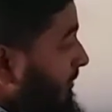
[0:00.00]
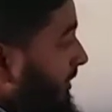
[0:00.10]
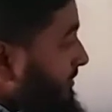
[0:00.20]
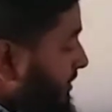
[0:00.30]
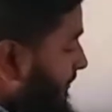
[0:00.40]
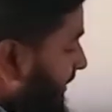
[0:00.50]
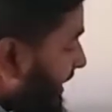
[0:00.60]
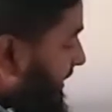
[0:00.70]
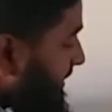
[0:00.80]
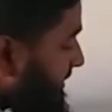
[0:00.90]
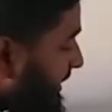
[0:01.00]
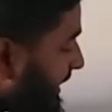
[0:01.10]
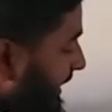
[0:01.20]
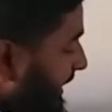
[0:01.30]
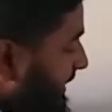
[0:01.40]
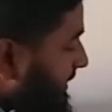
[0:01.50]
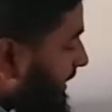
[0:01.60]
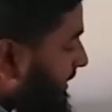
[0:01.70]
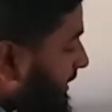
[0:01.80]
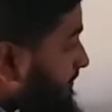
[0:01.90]
Place value of 8 is
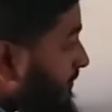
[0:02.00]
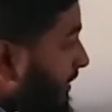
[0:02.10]
800.